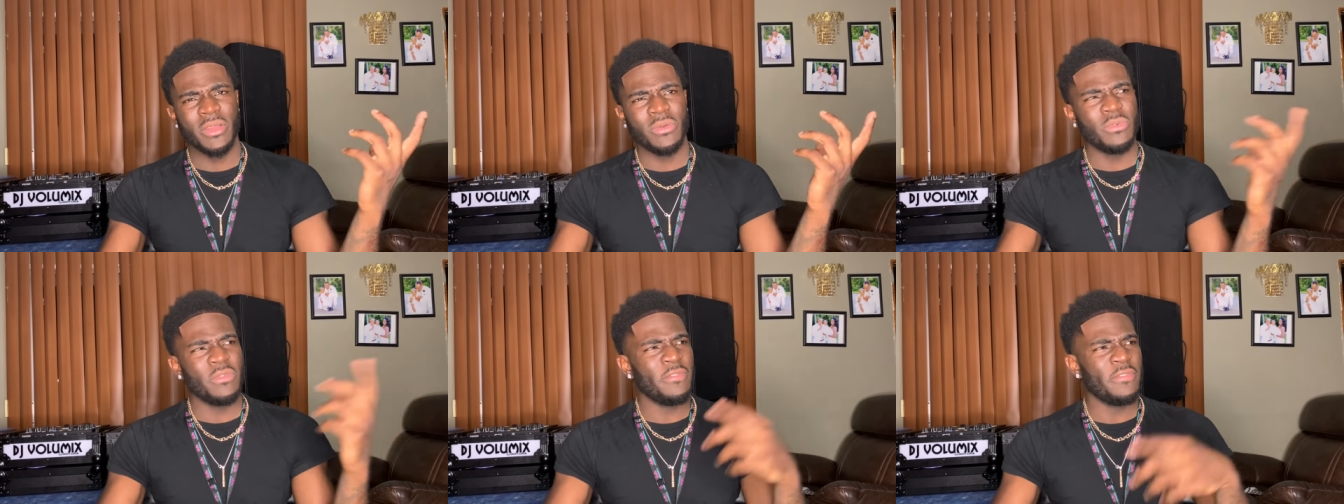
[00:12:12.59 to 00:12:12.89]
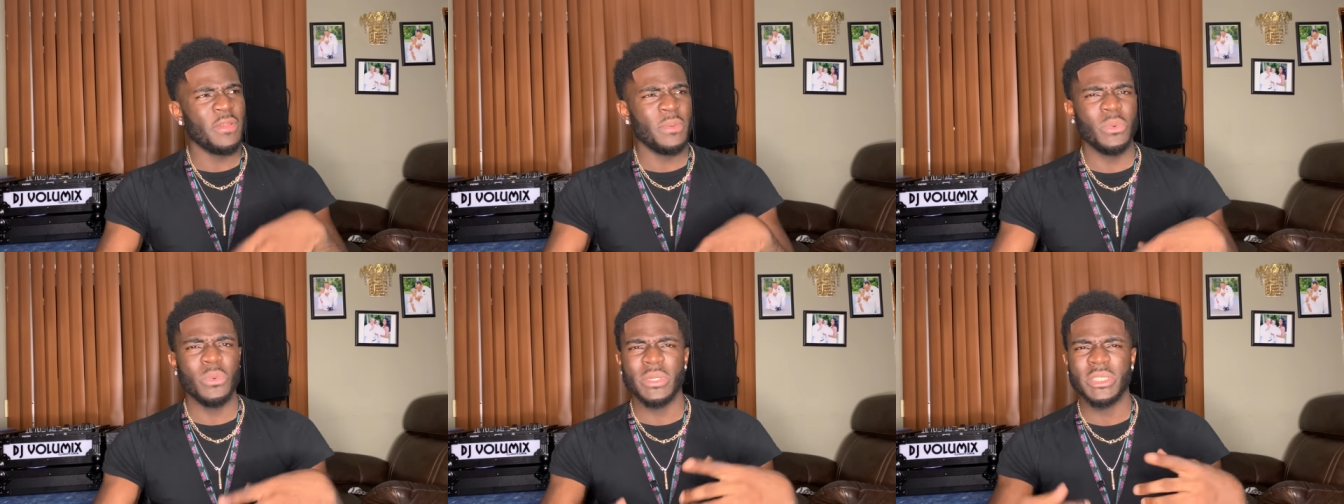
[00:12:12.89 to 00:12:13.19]
we
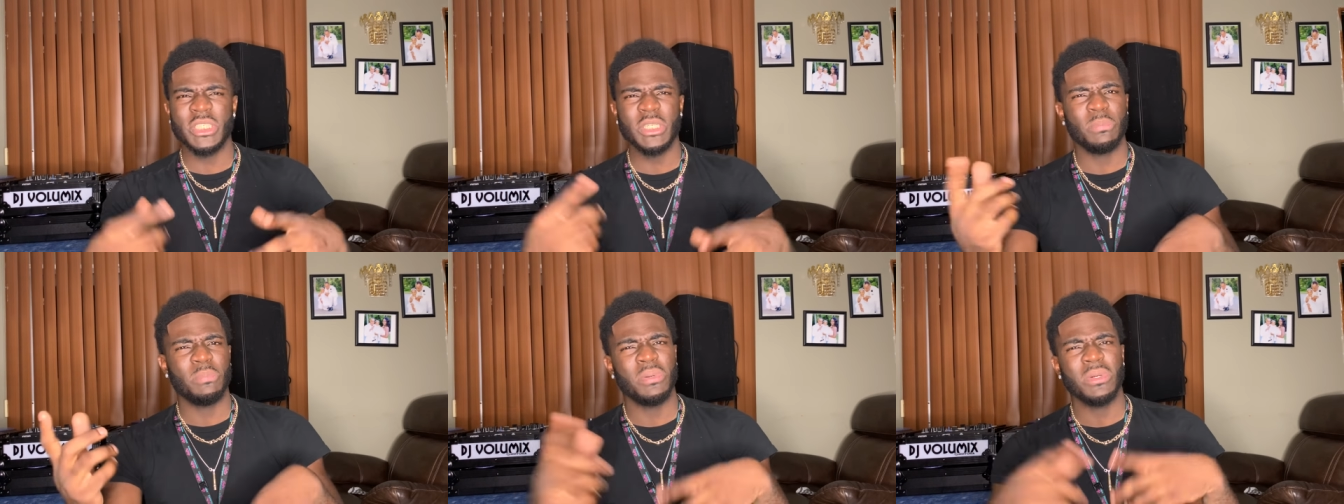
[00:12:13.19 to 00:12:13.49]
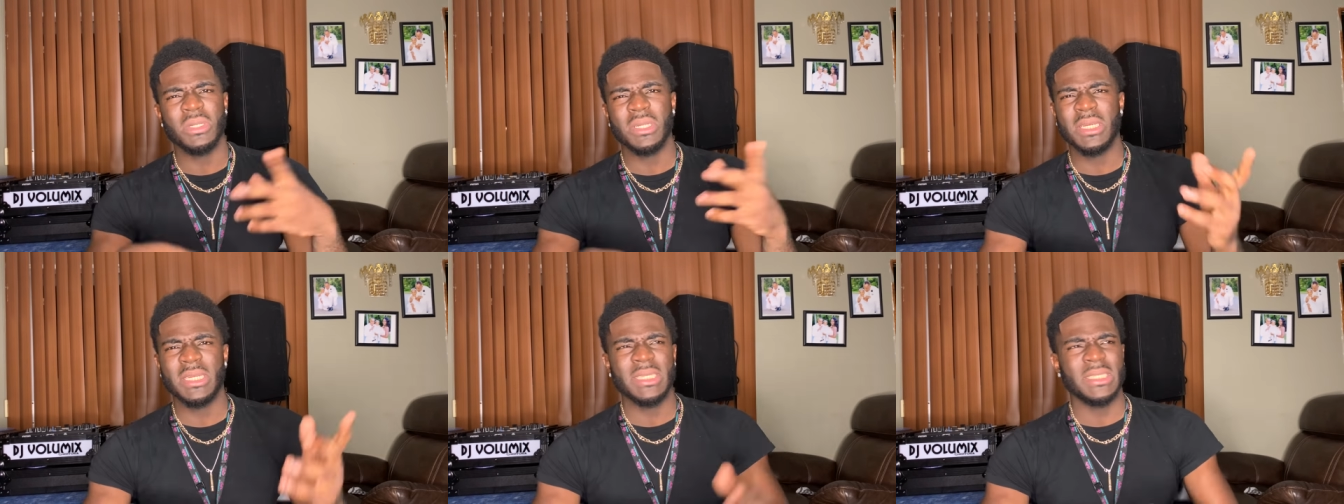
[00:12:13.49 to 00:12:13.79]
feel me, when she
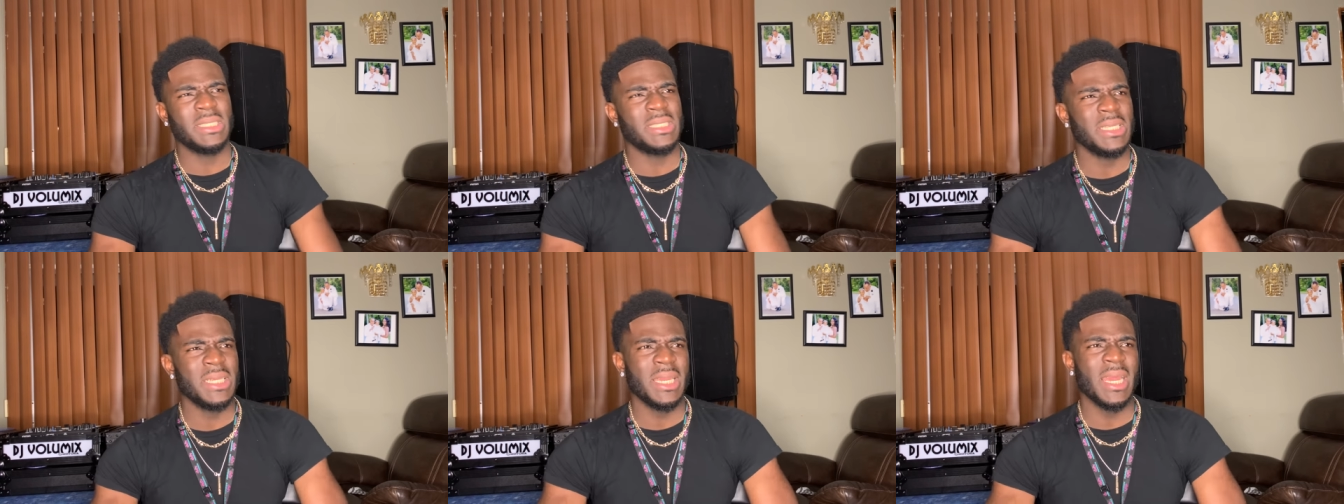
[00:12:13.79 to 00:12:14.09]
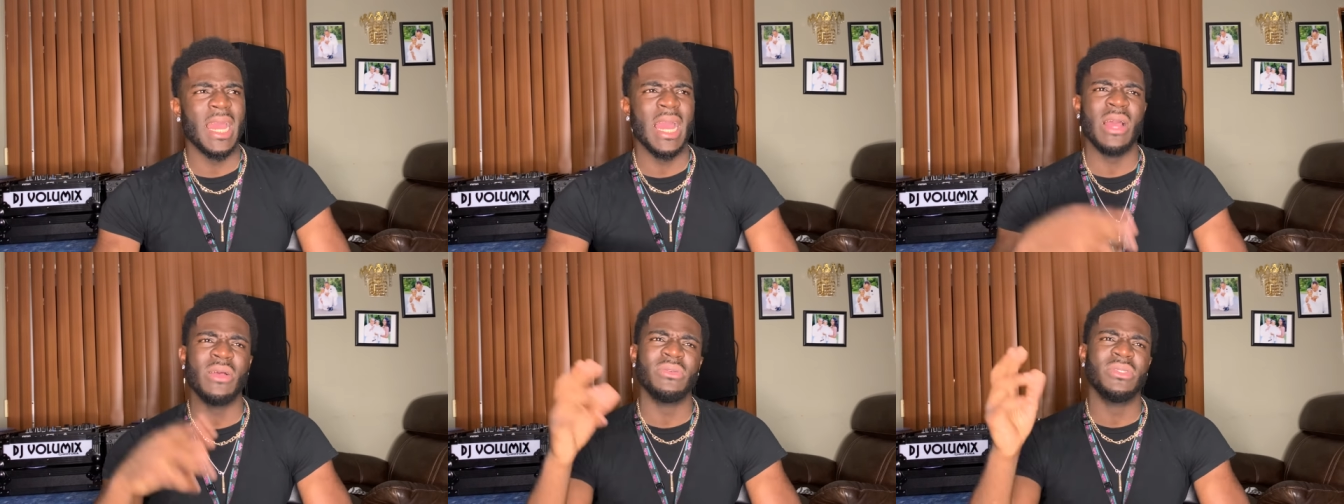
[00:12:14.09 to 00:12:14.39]
pulled up to Sid's
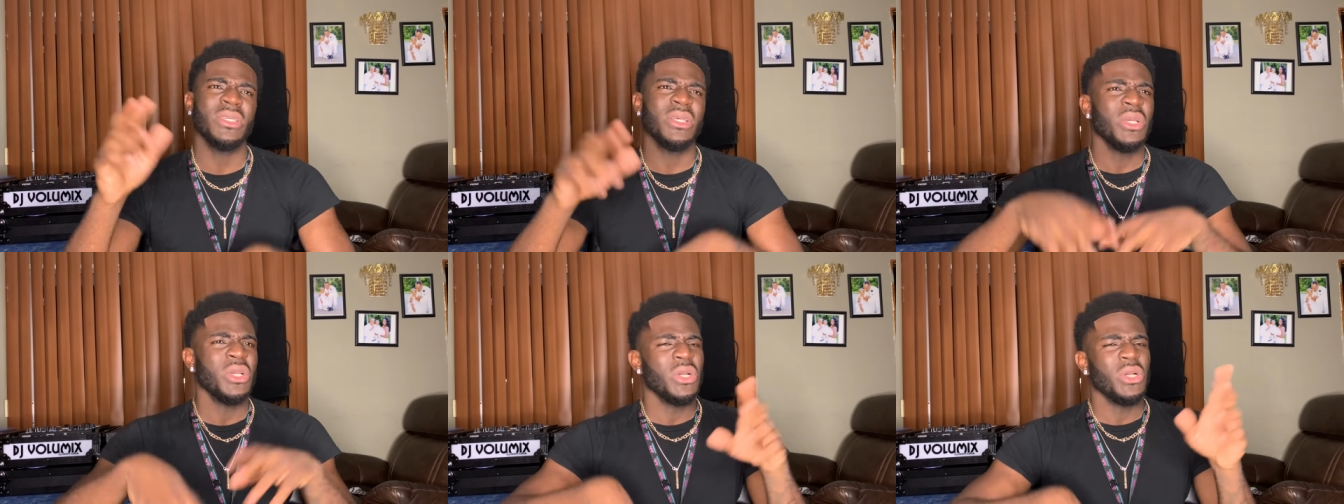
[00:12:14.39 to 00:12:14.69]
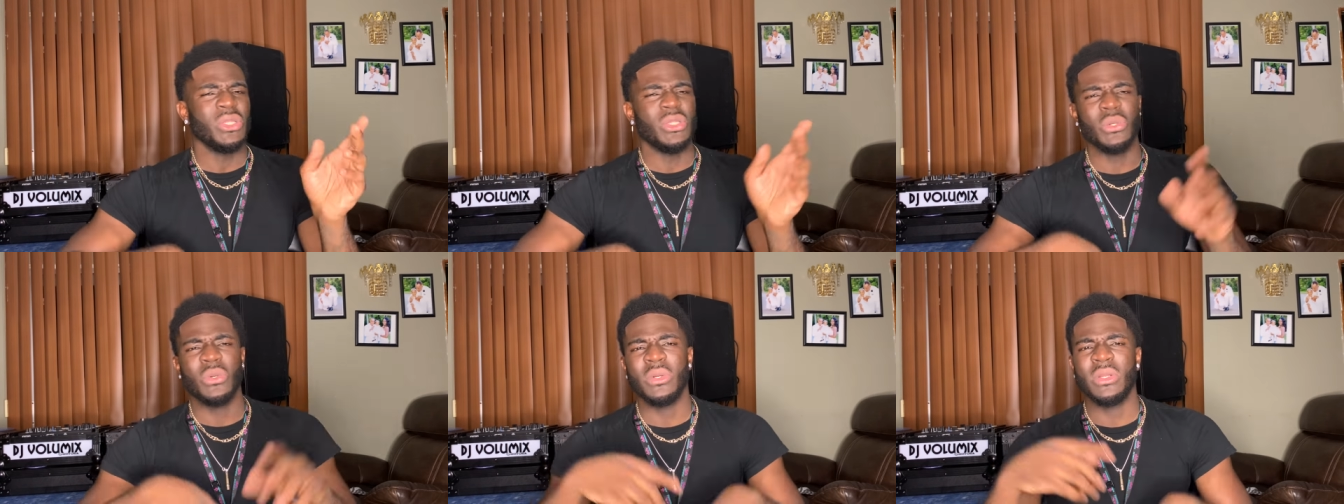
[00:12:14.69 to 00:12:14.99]
house
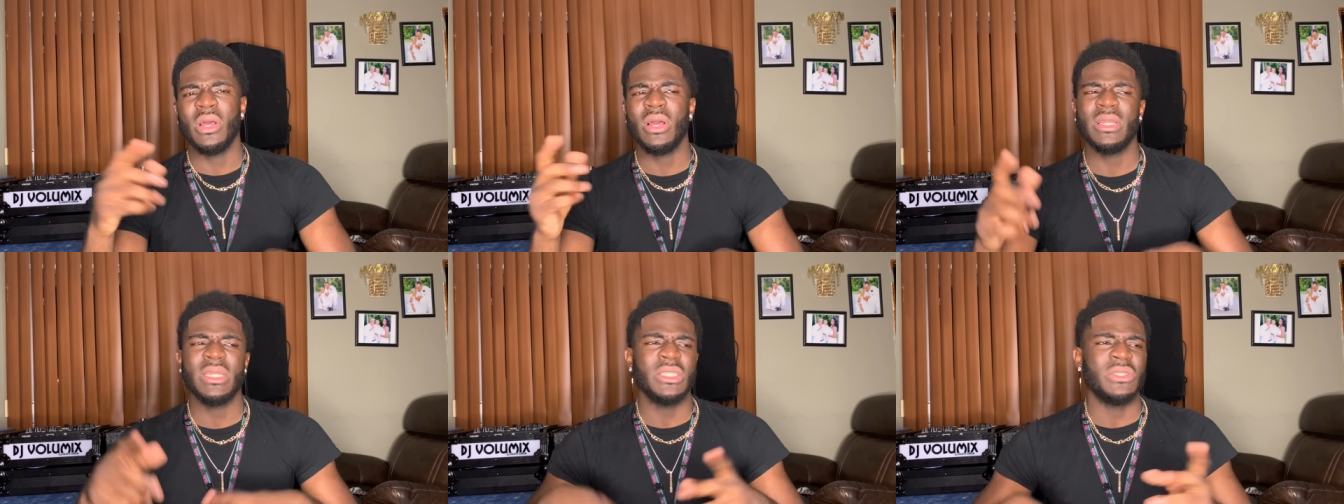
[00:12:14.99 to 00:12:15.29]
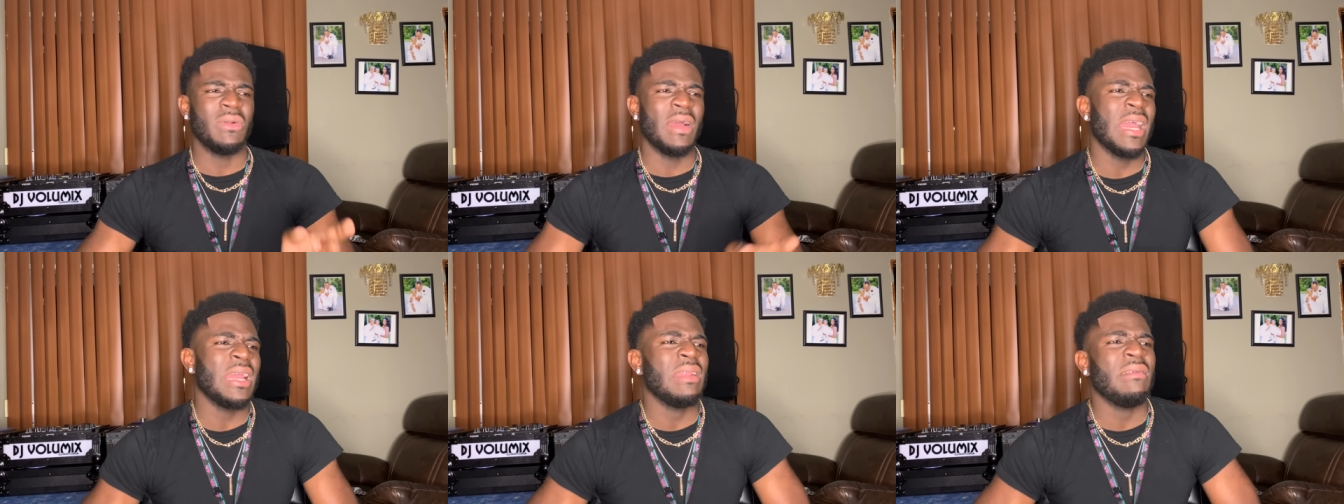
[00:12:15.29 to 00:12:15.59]
doing all this
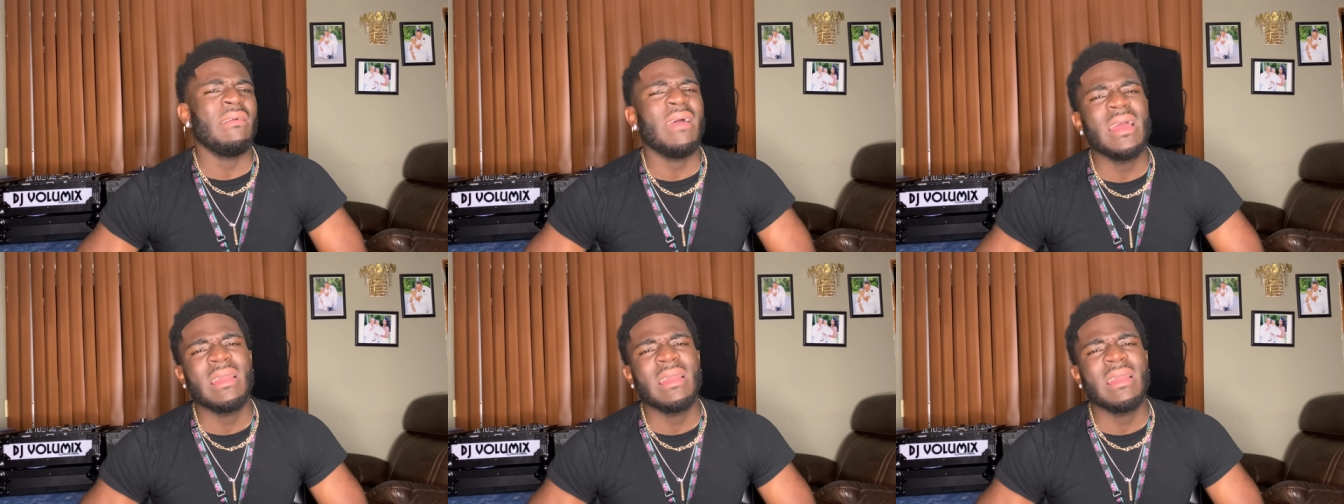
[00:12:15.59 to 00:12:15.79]
rada,